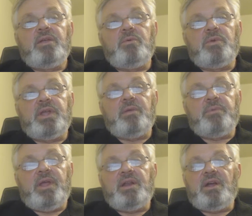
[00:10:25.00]
You would
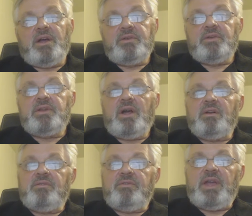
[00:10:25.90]
get paid a
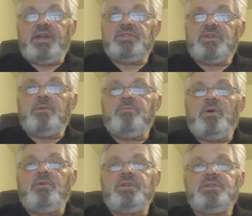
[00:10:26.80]
$100 Fast Start
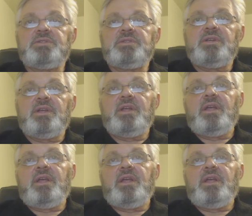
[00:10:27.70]
bonus,